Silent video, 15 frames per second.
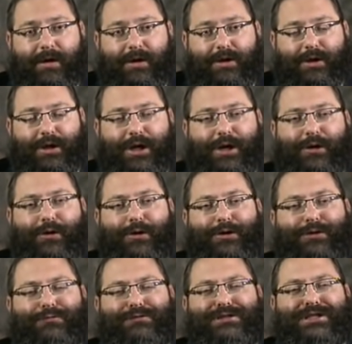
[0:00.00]
So he called
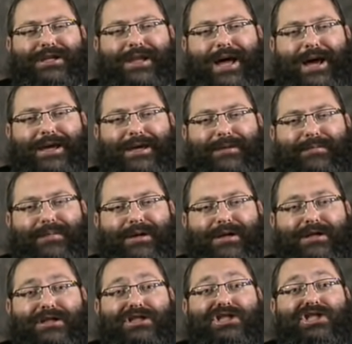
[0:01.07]
Yerushalayim
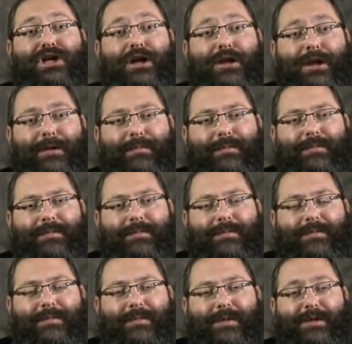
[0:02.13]
Shalem,
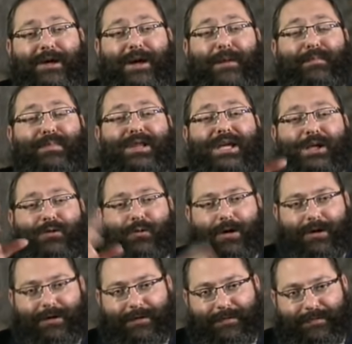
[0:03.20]
the complete one.